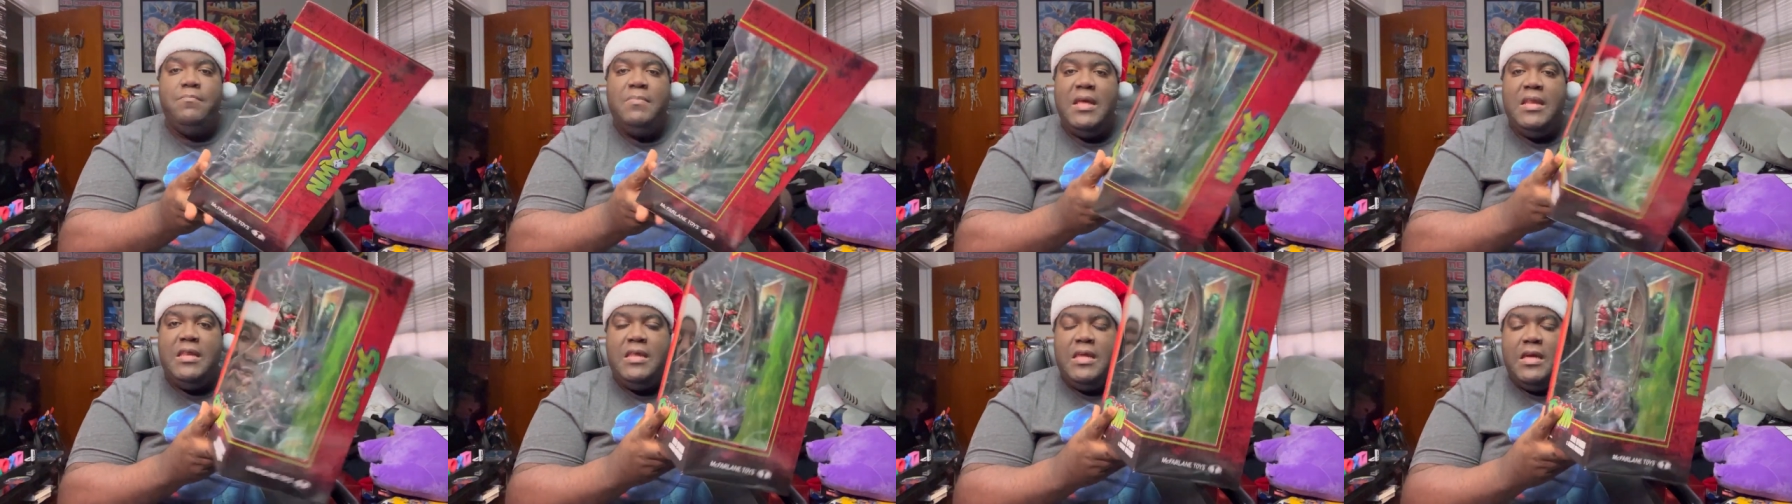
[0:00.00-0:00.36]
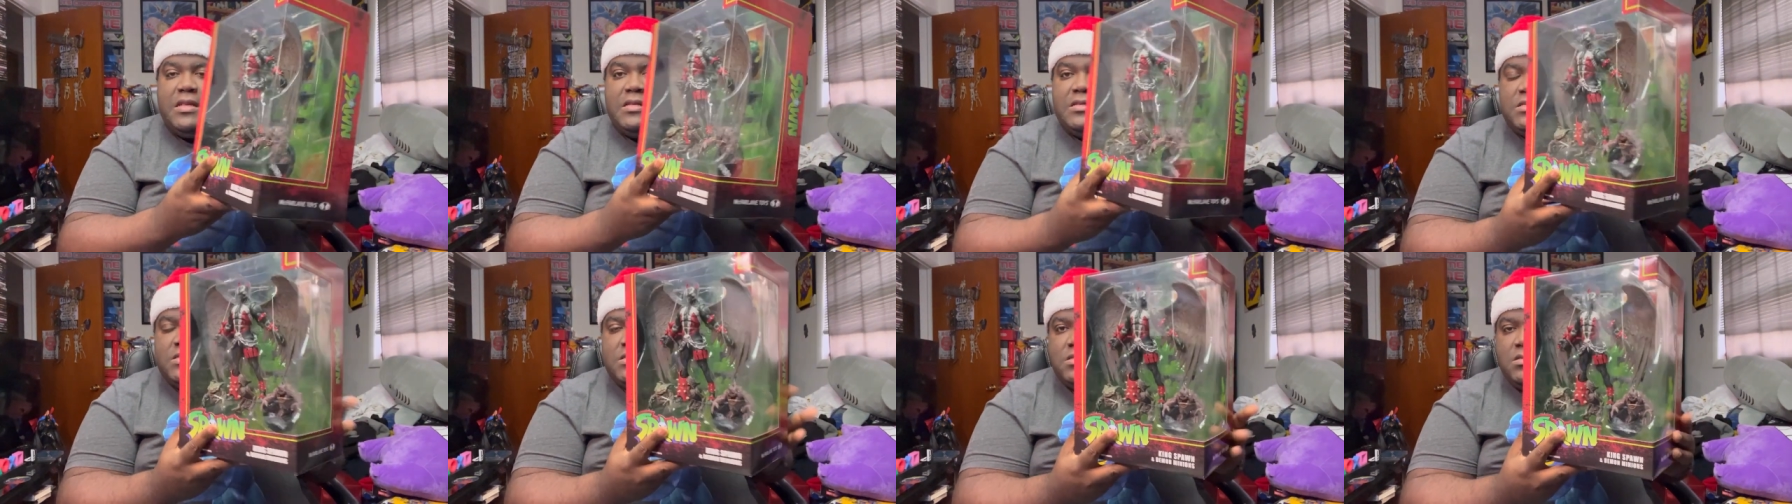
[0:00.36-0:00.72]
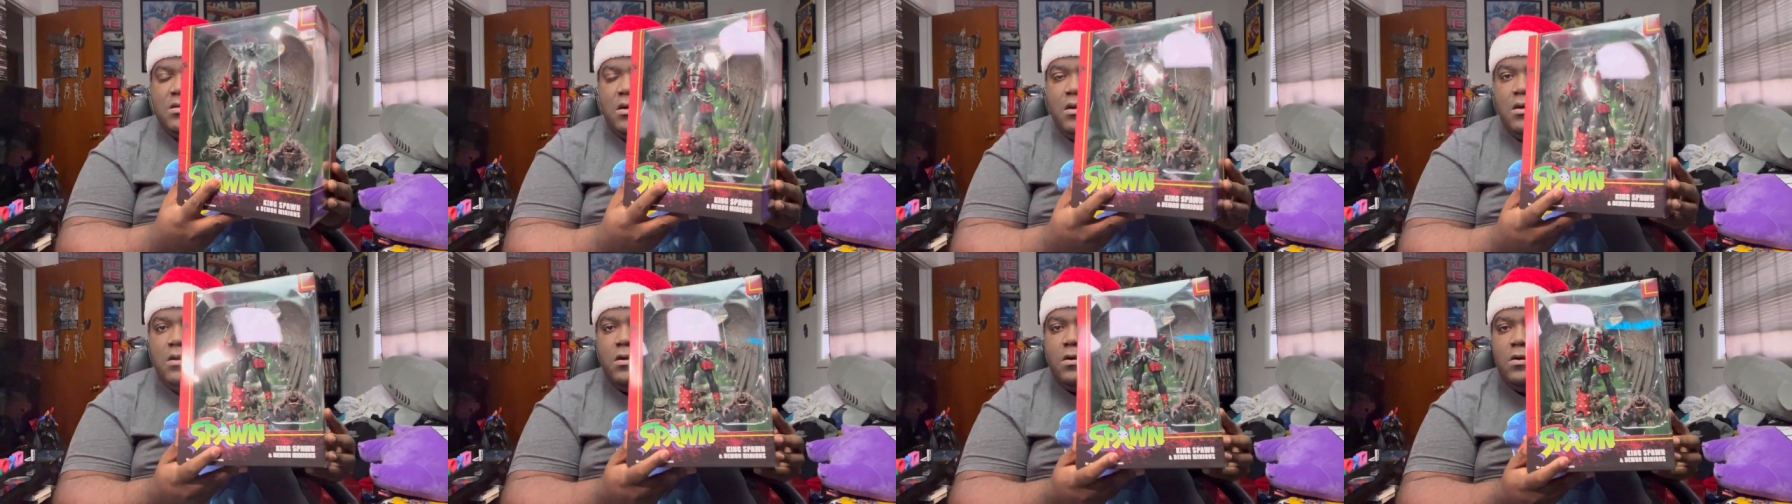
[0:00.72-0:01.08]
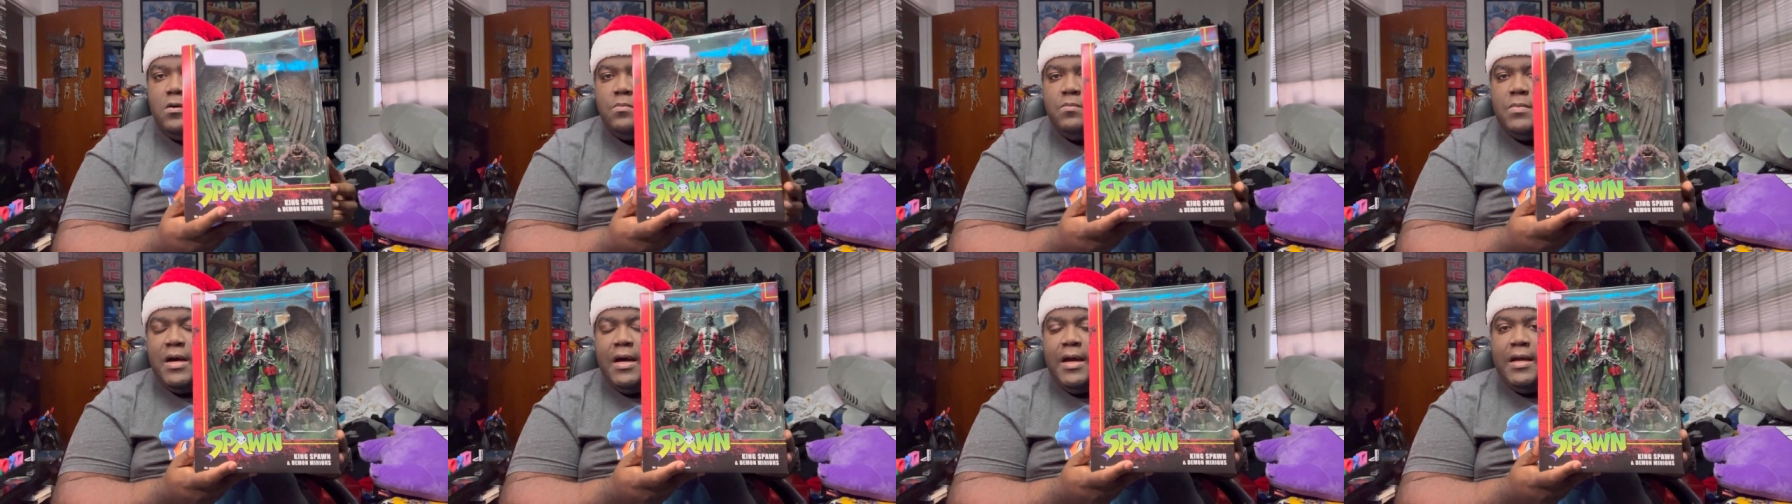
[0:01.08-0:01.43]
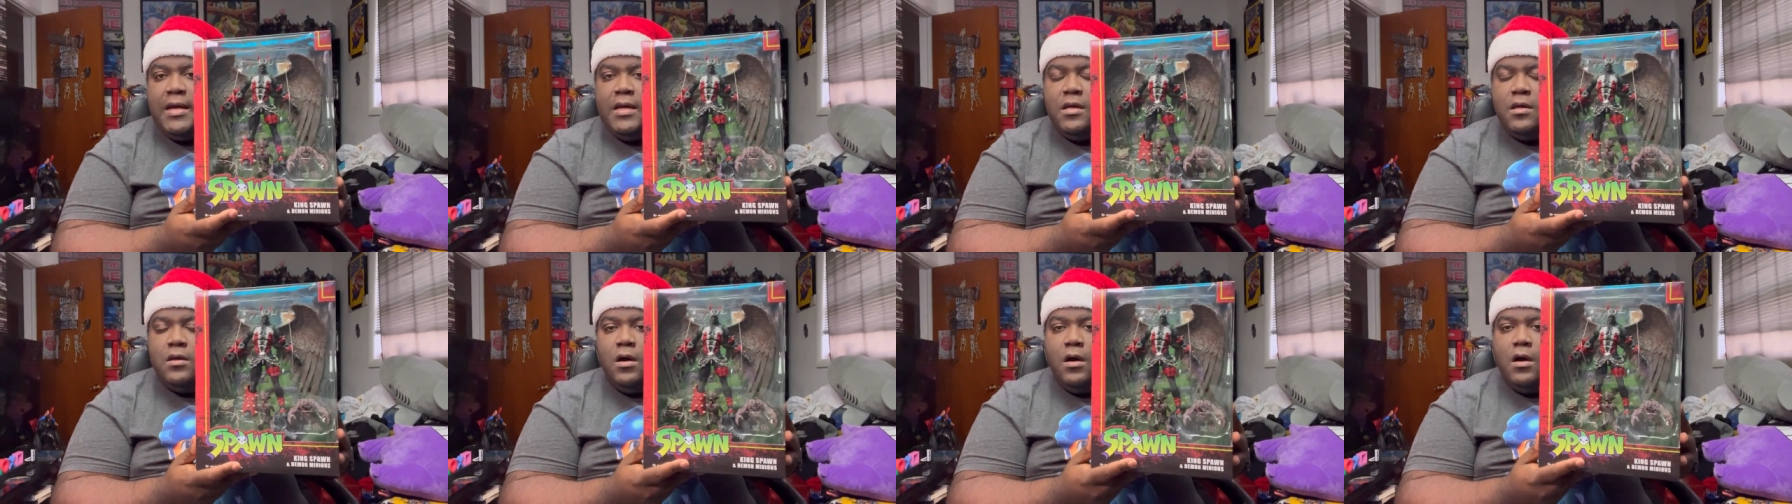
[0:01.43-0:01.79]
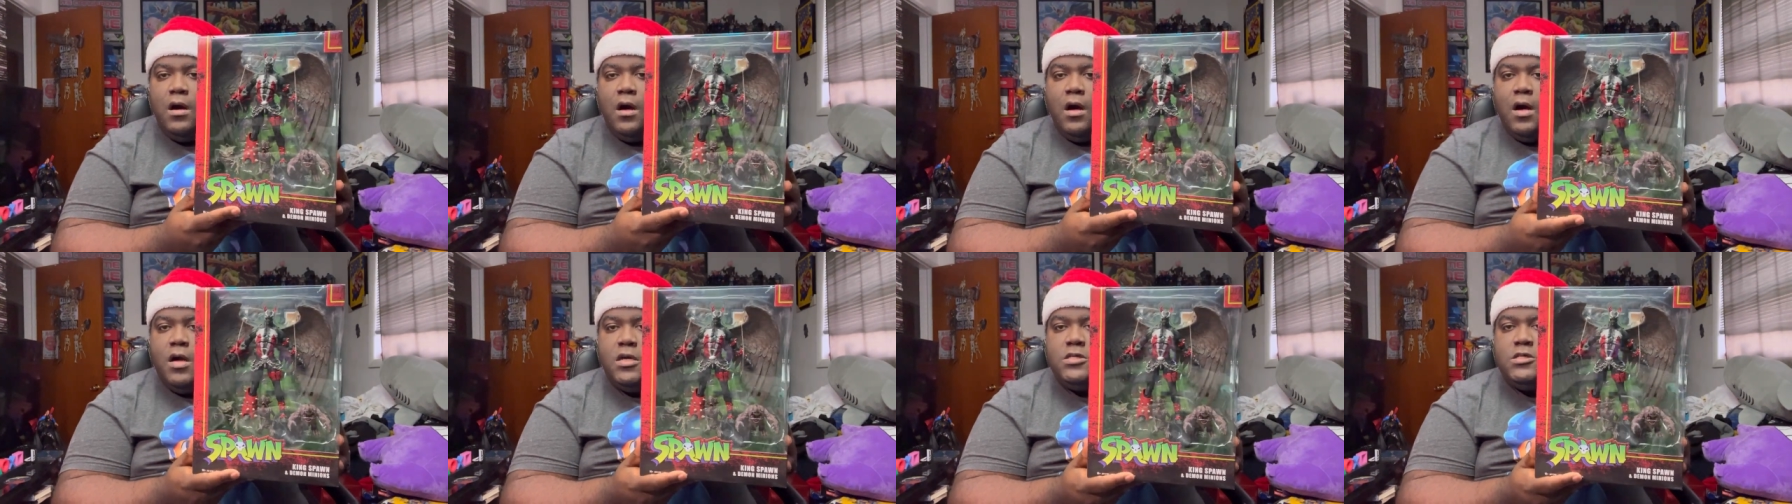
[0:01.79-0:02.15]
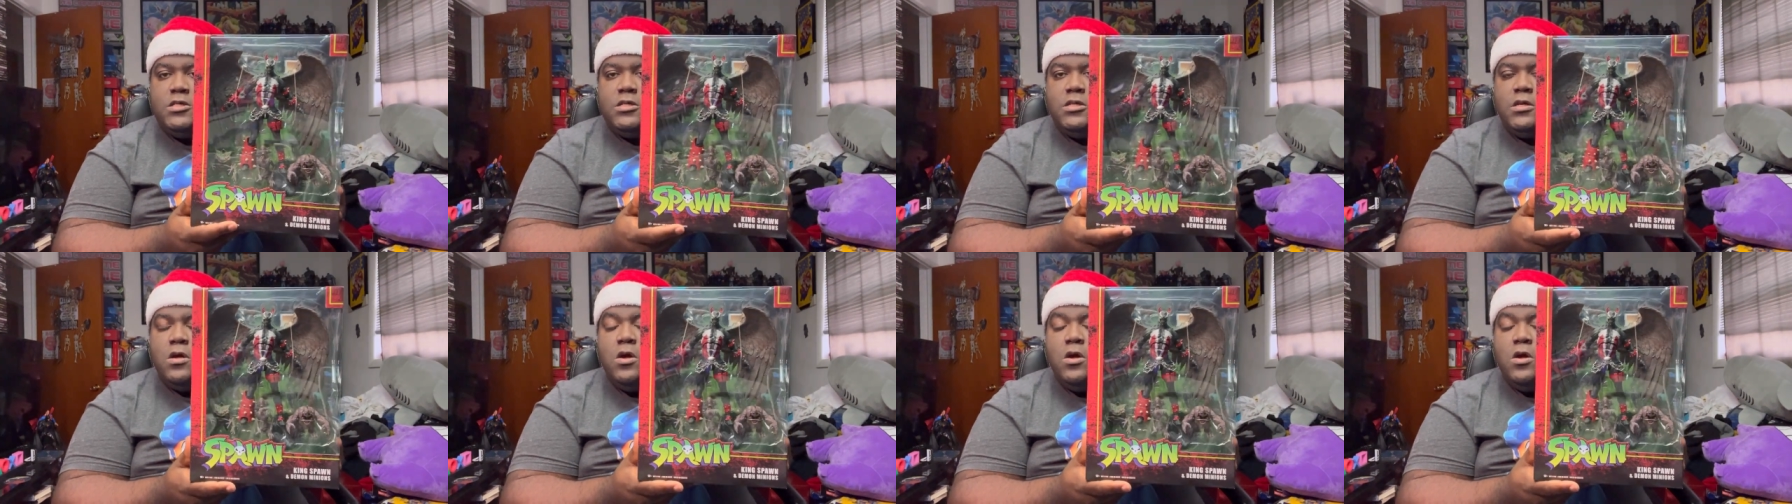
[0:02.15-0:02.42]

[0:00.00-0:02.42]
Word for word: Minions. Oh my gosh.